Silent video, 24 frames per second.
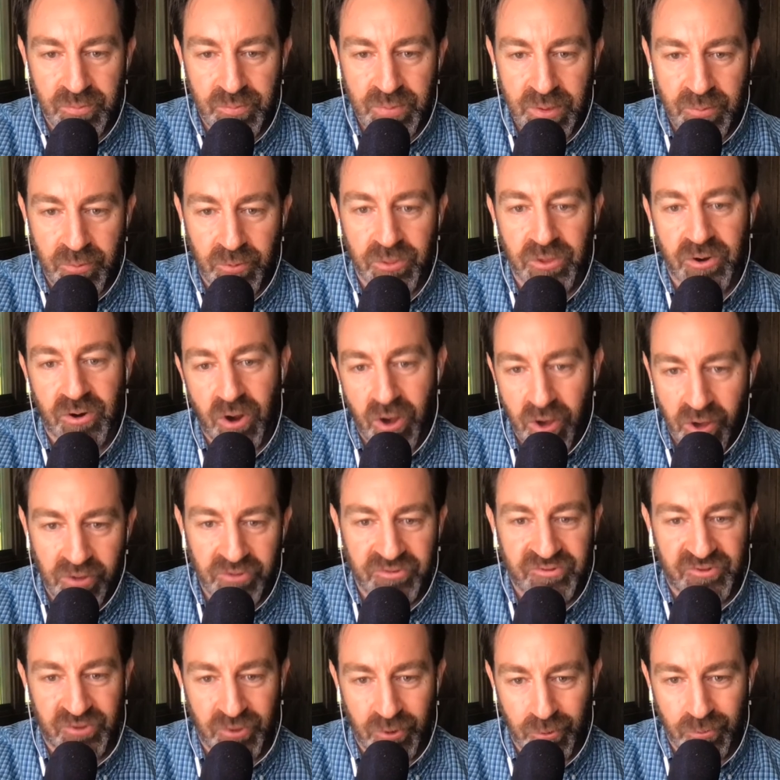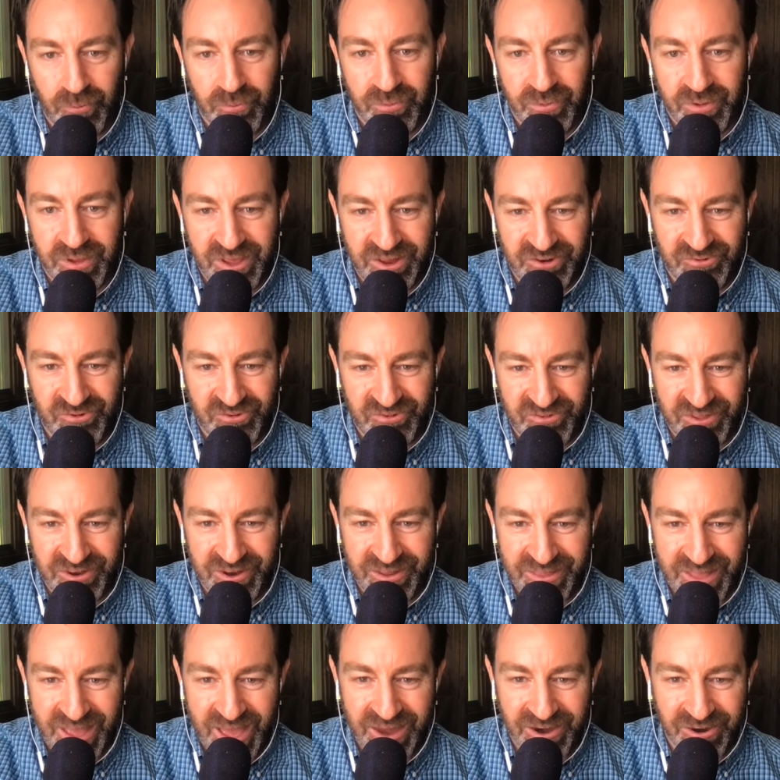of people that are also interested
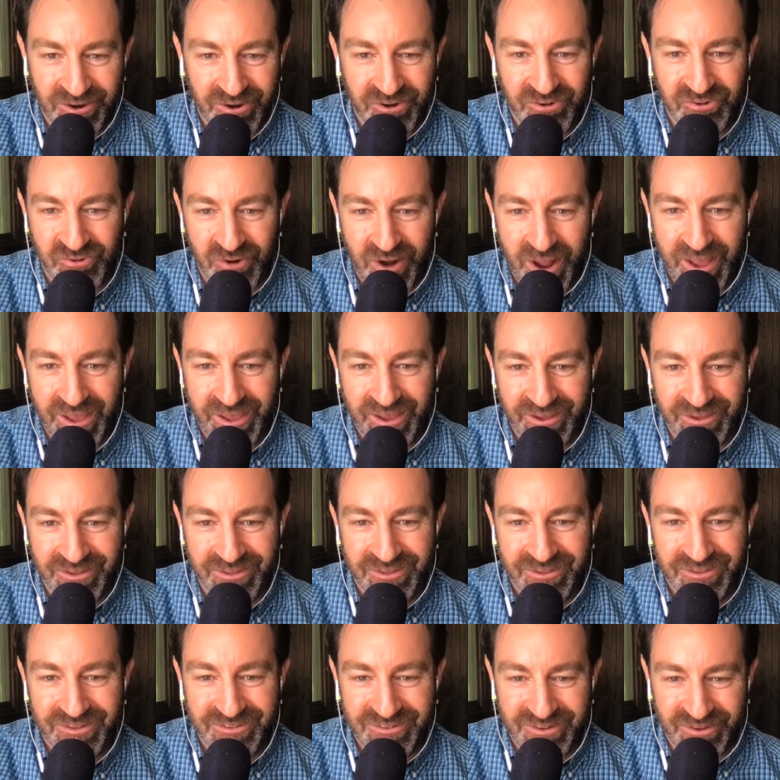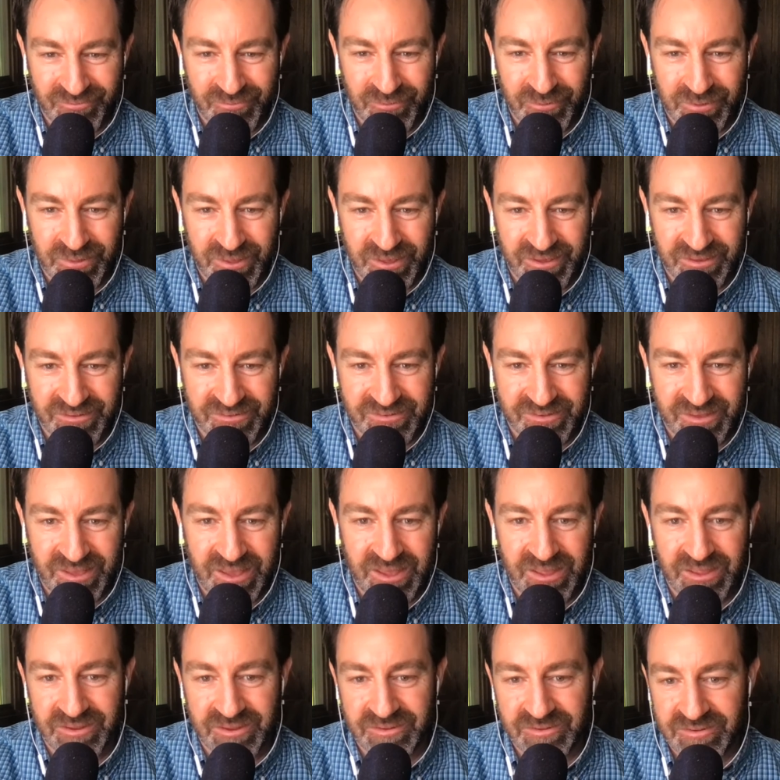in that and are trying different things.
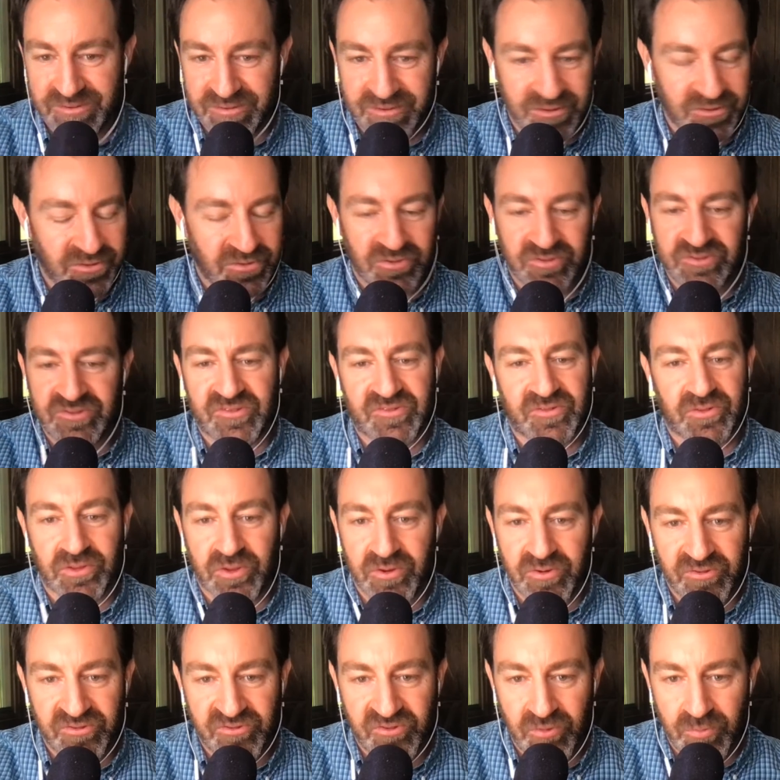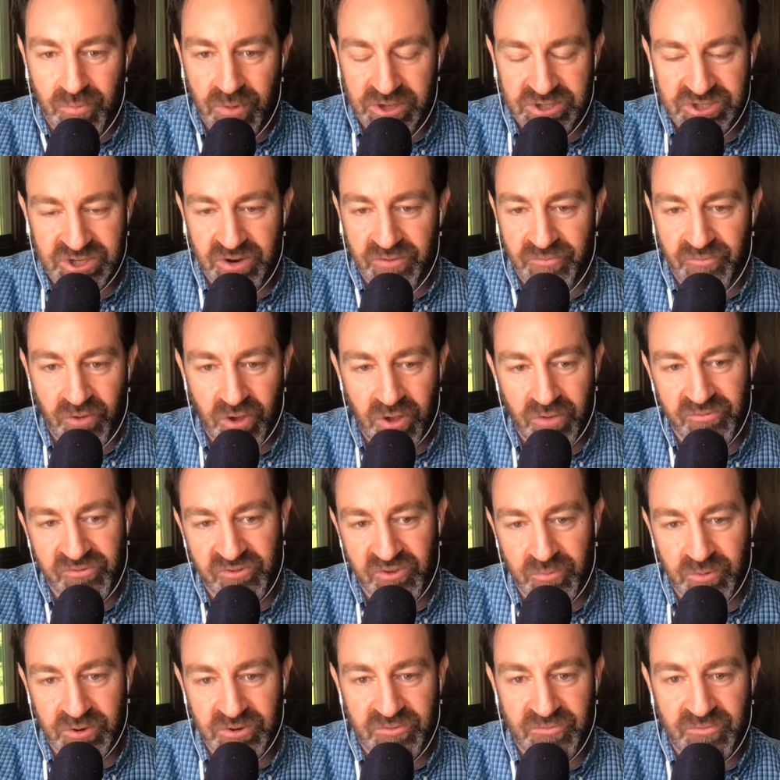And you'll just learn so much and evolve
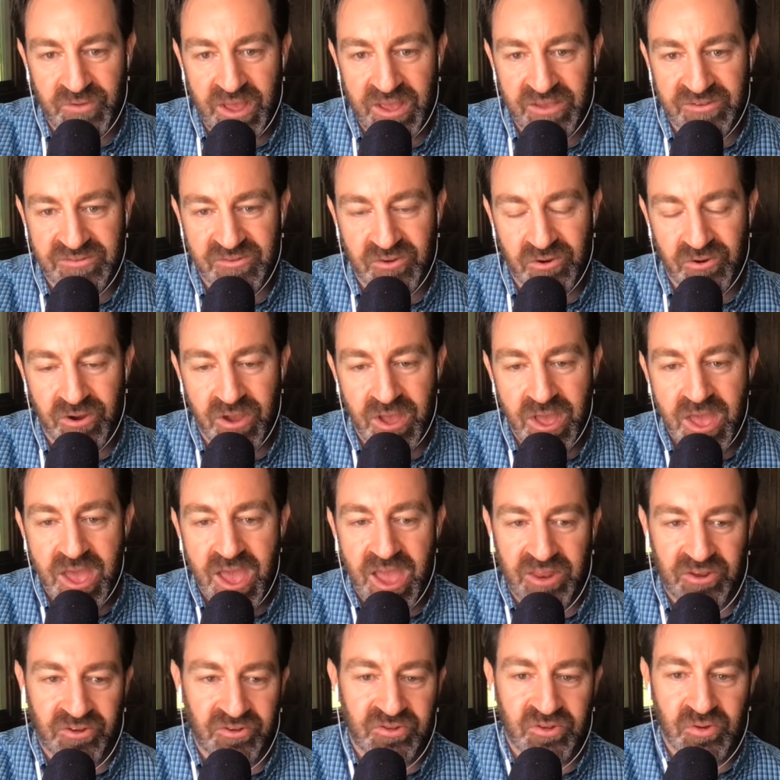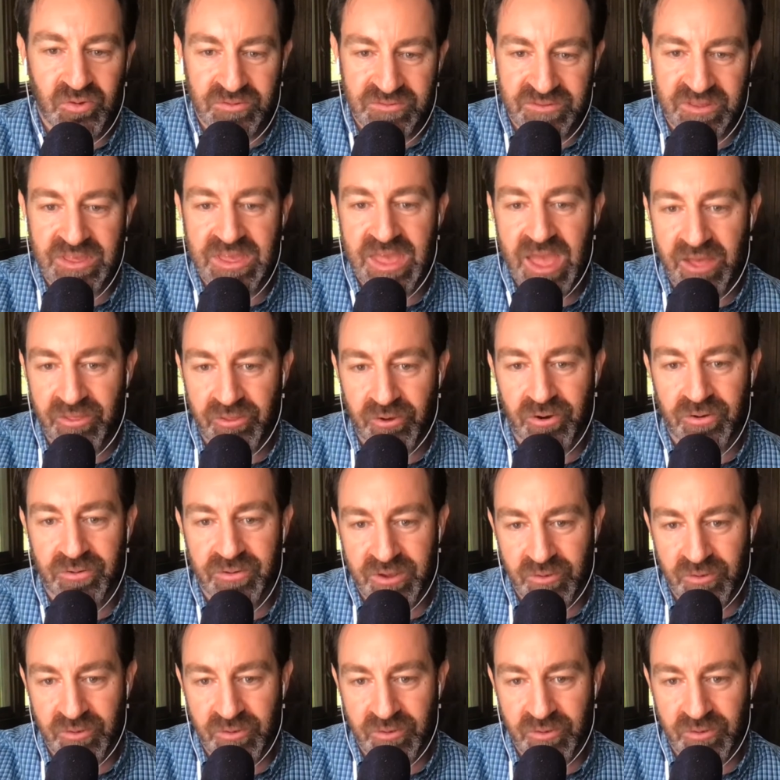so much faster, and you'll do it together.